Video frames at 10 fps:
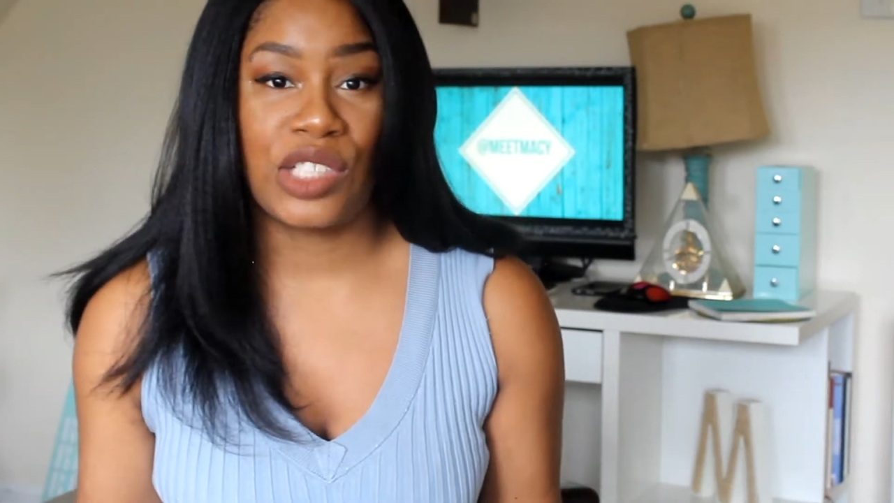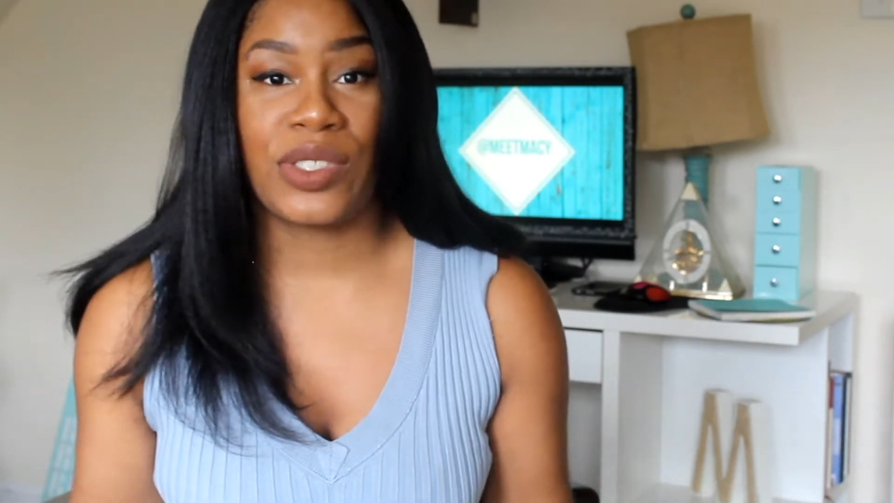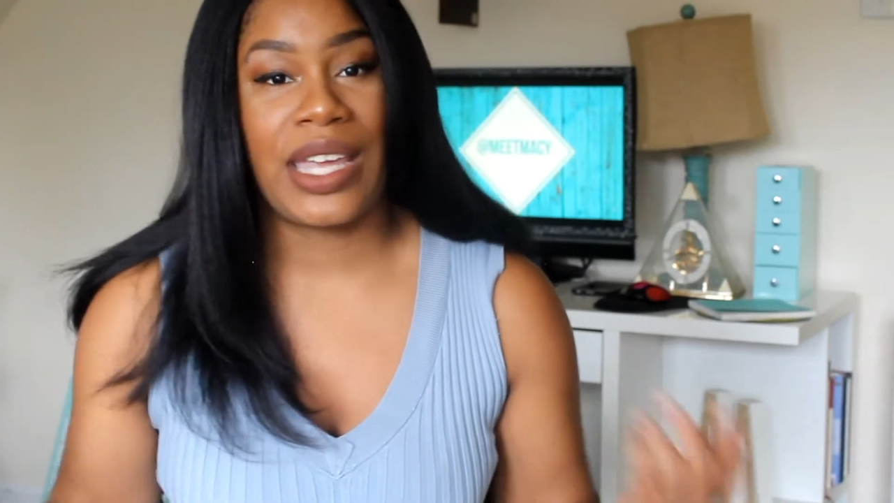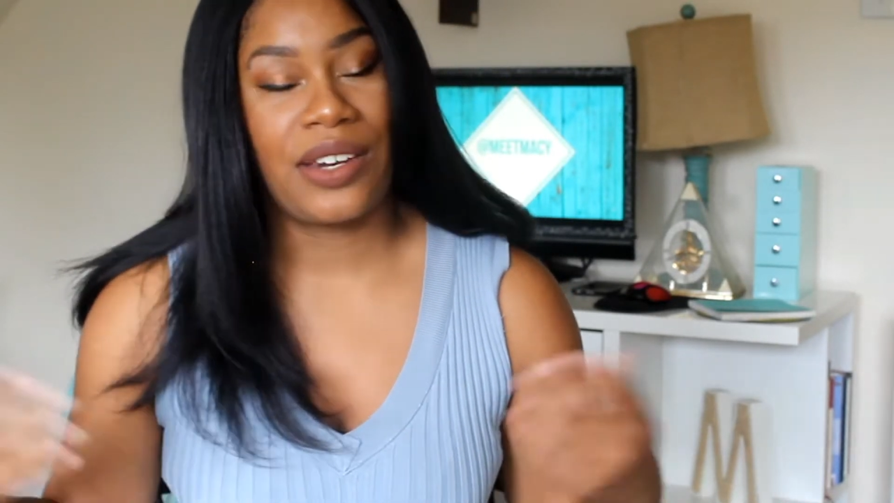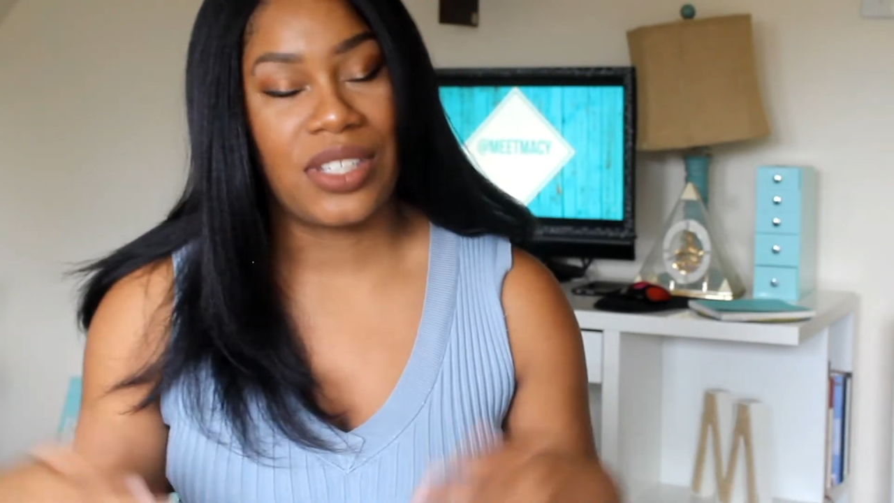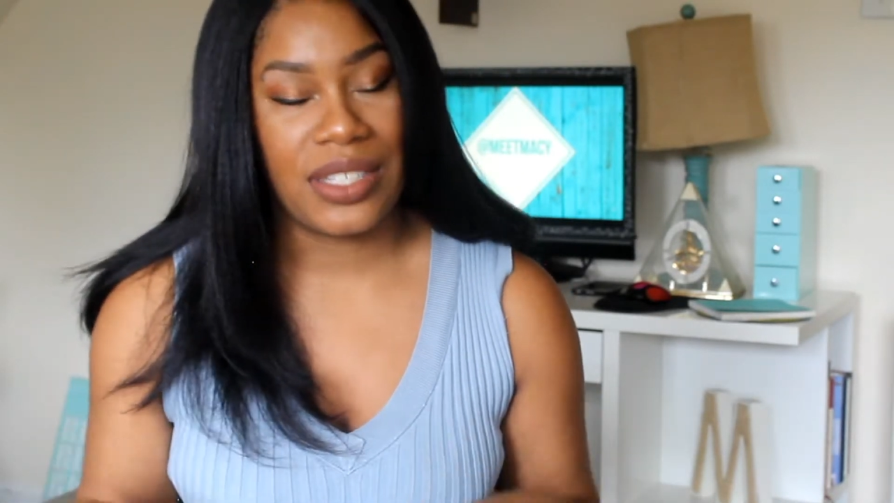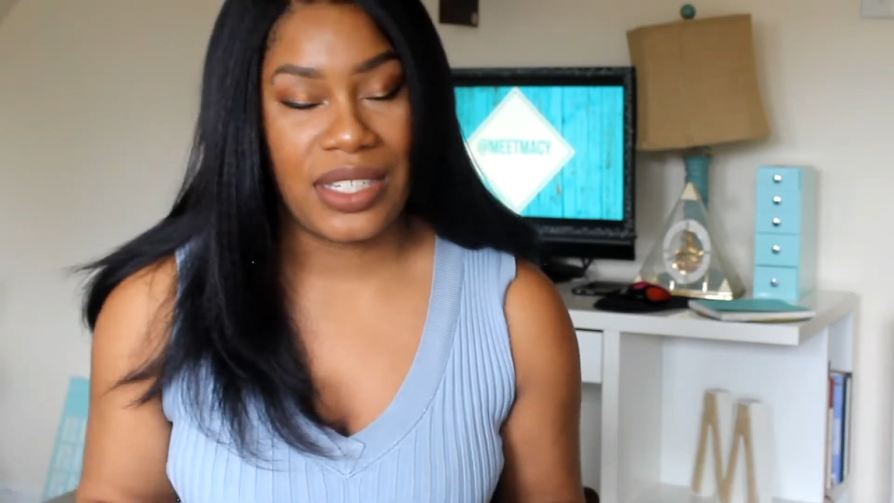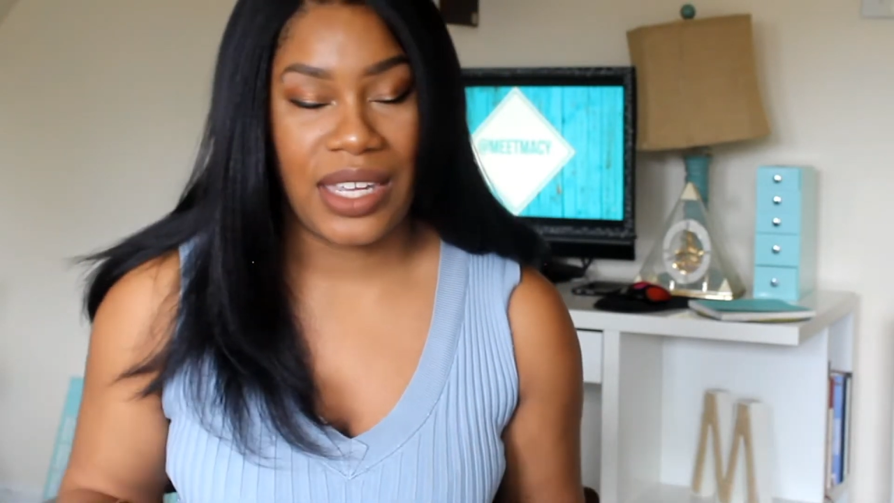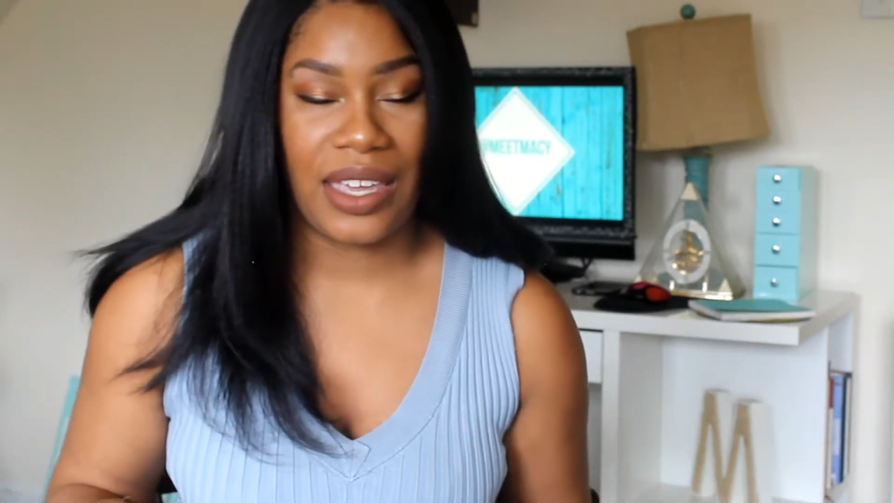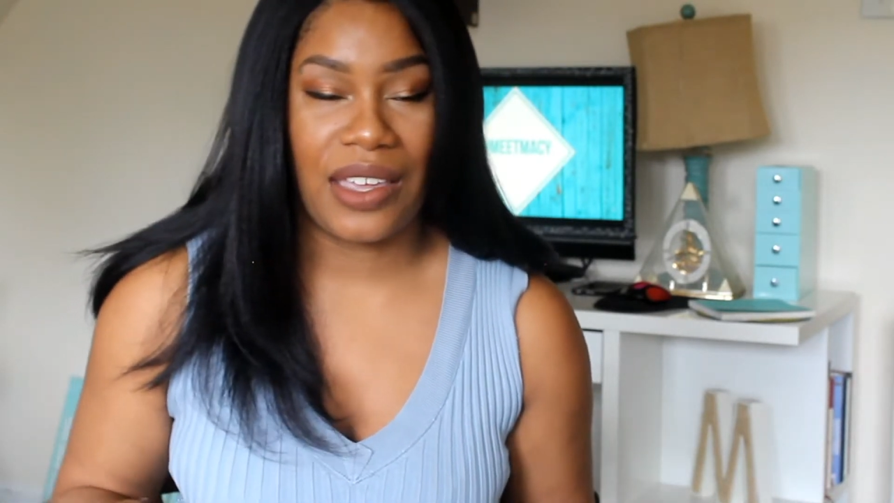the retention
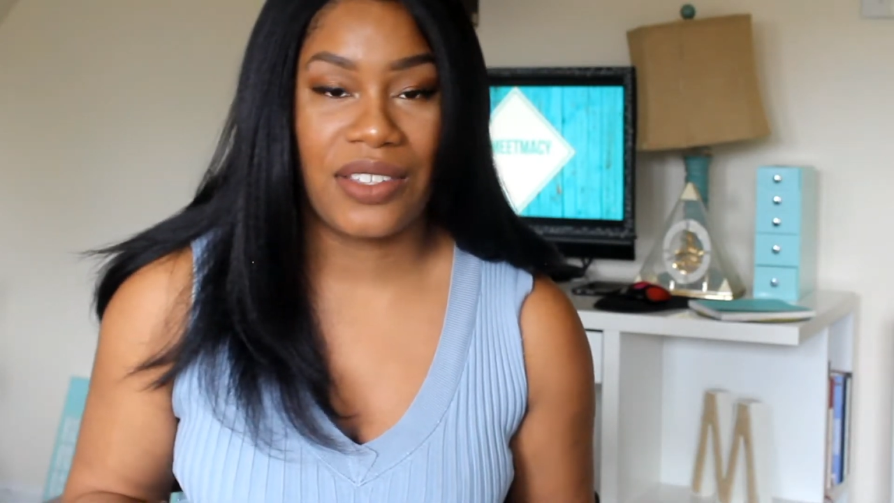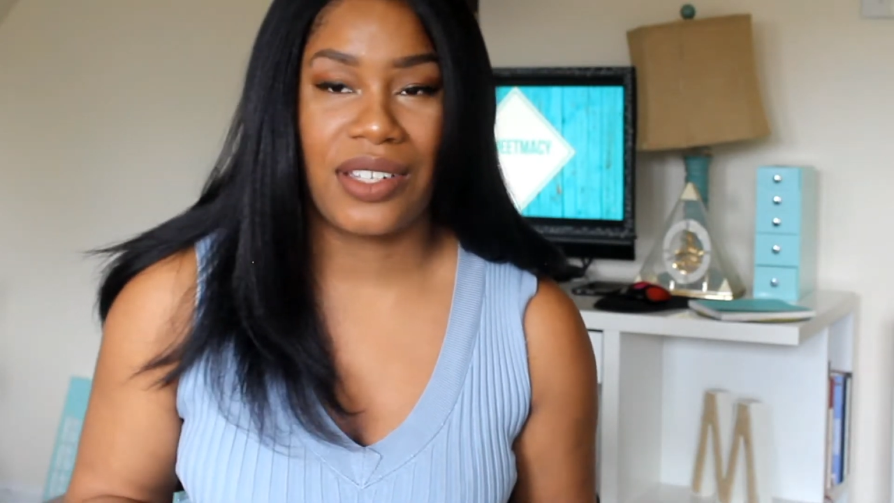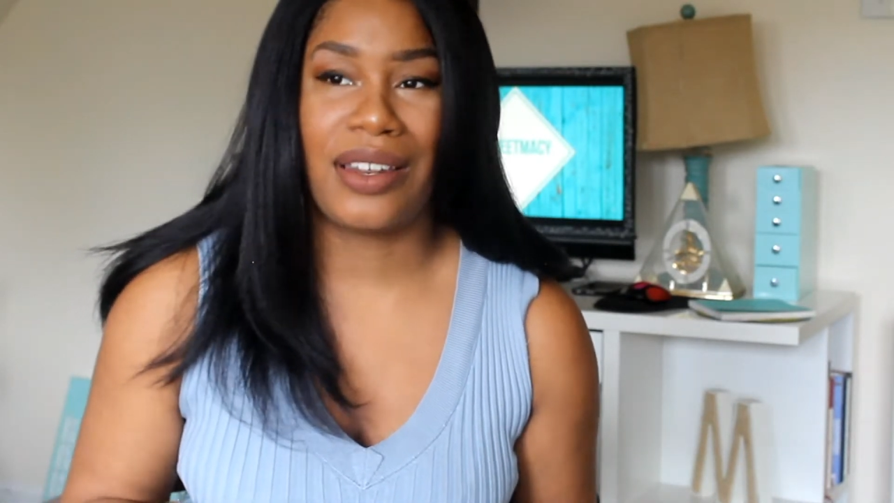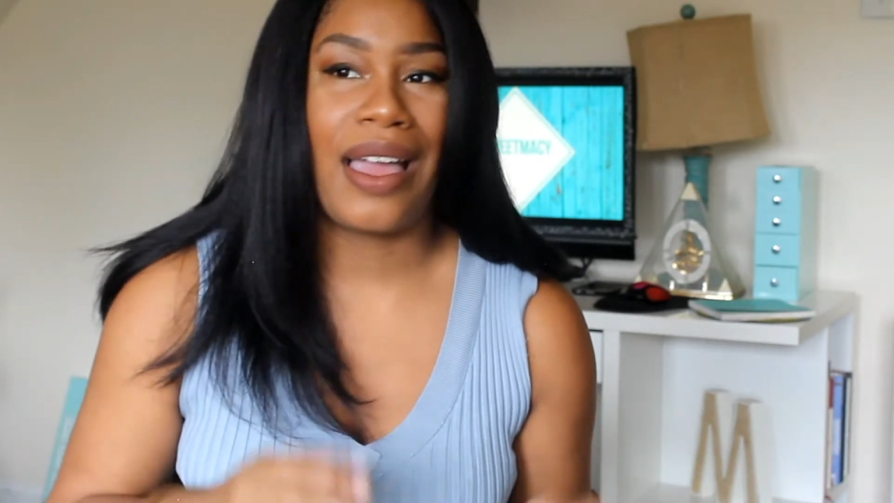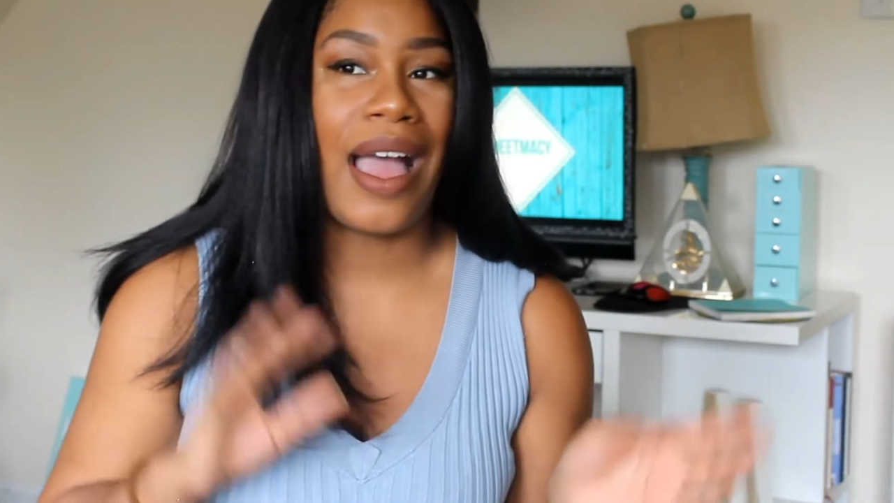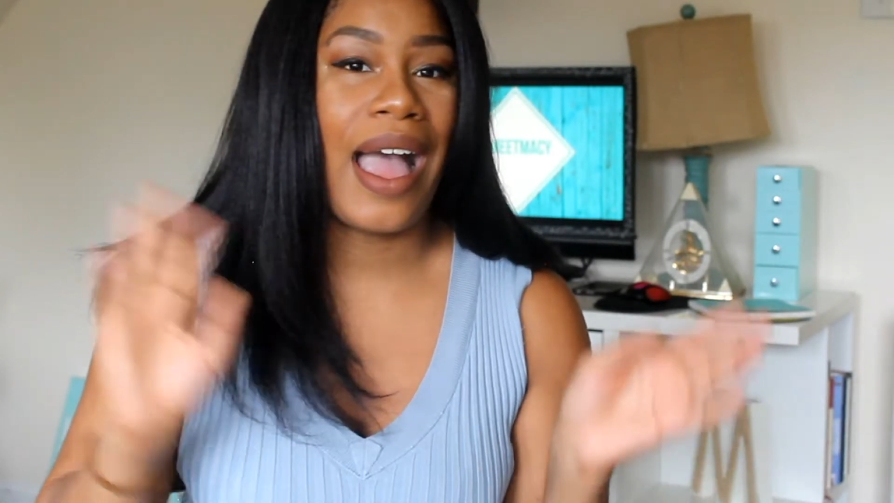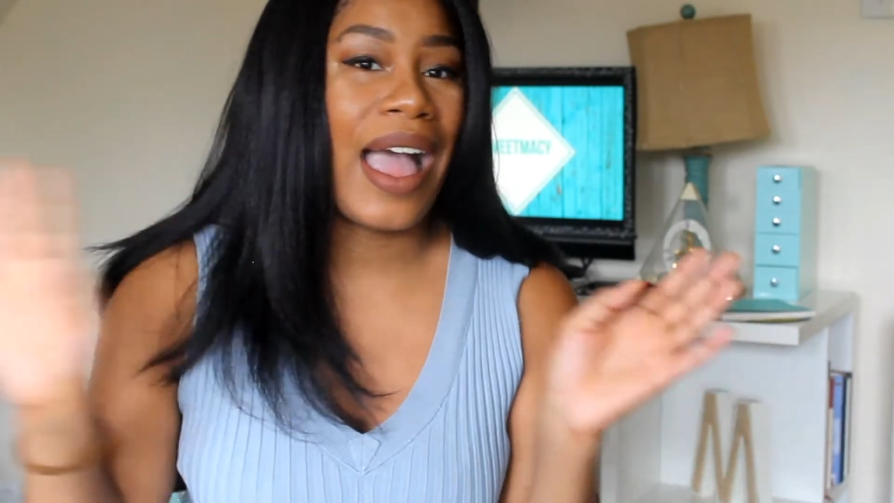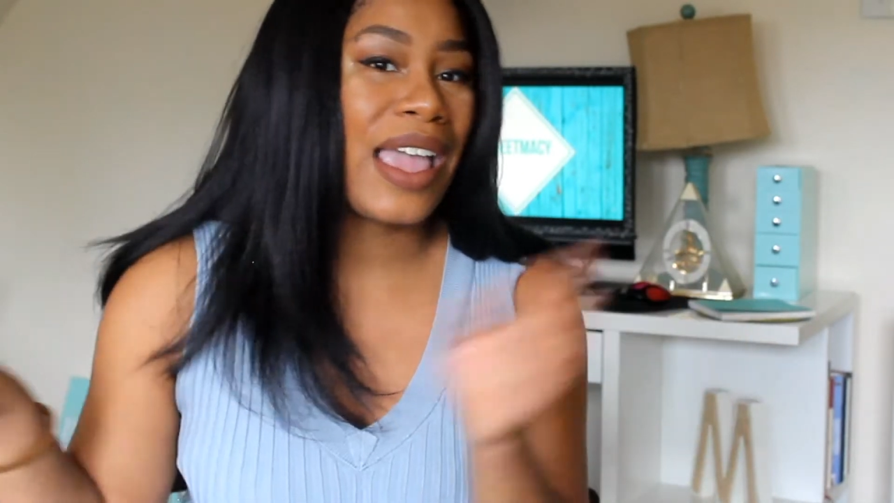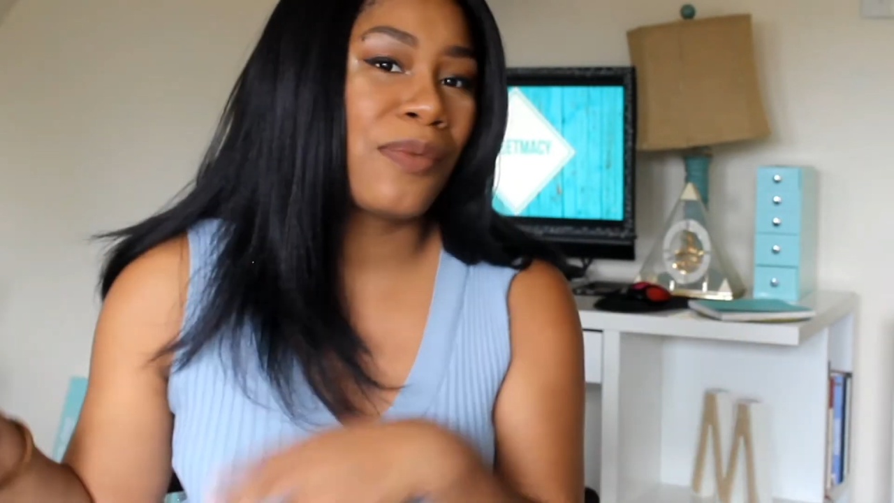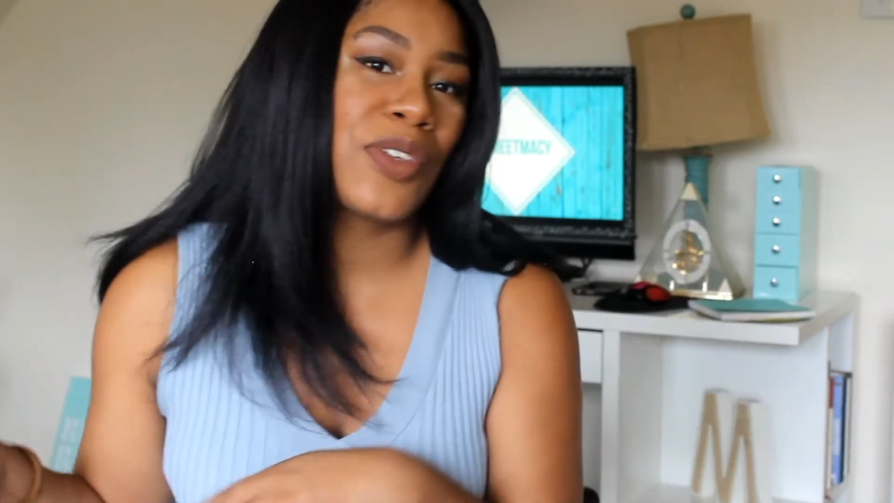stage, and
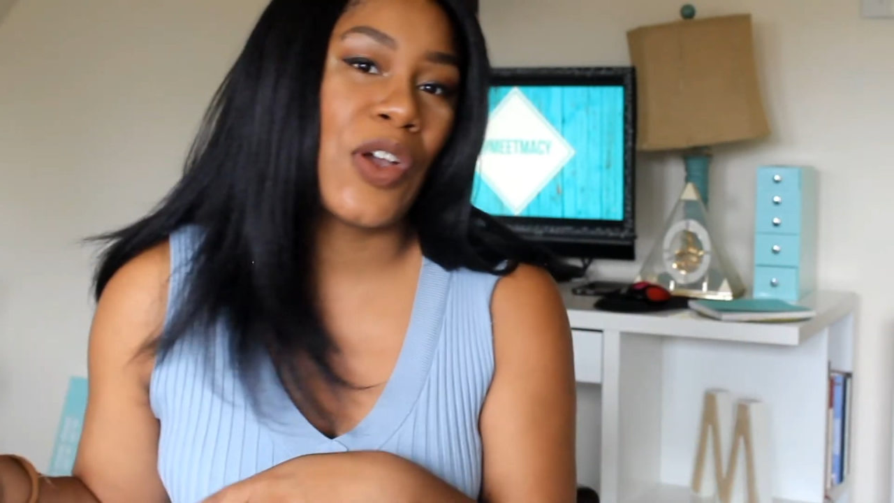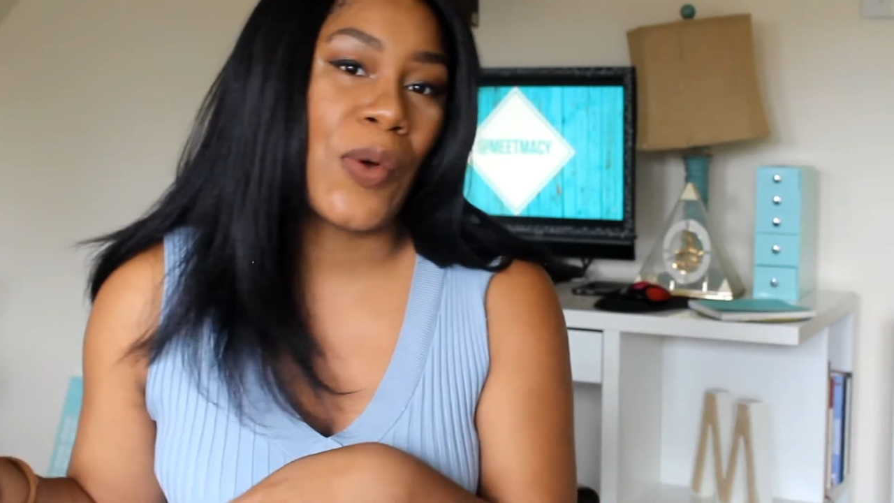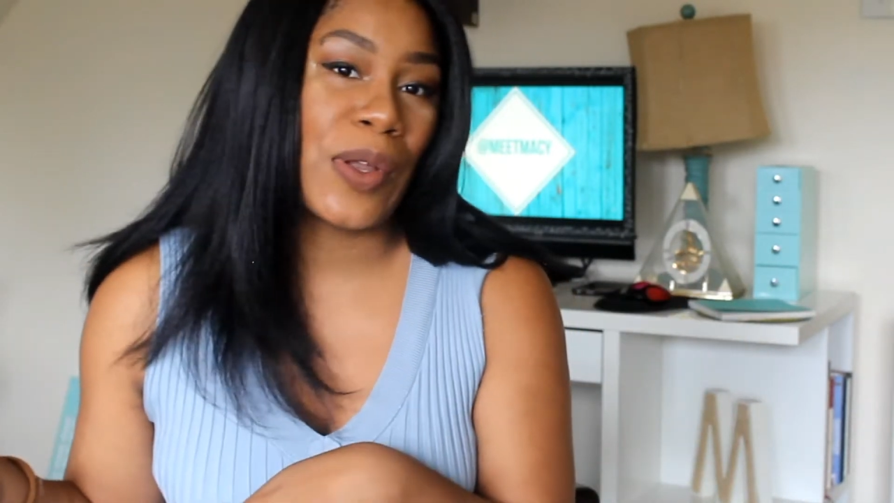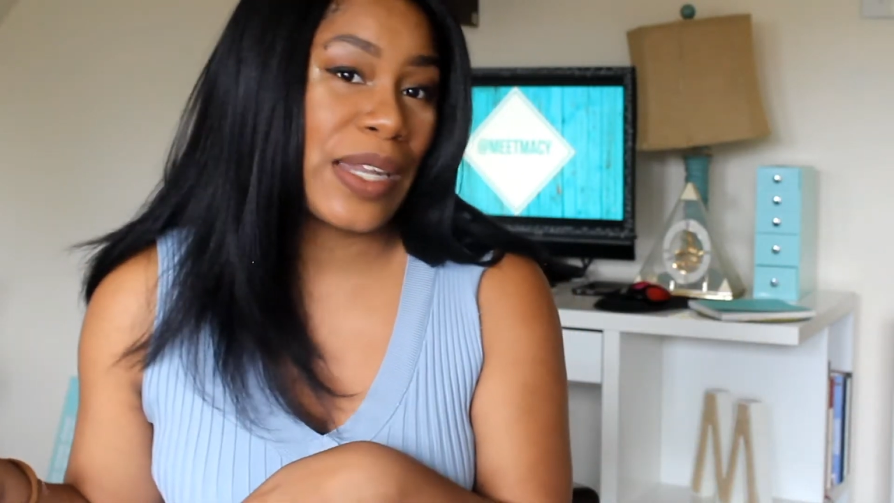I would go on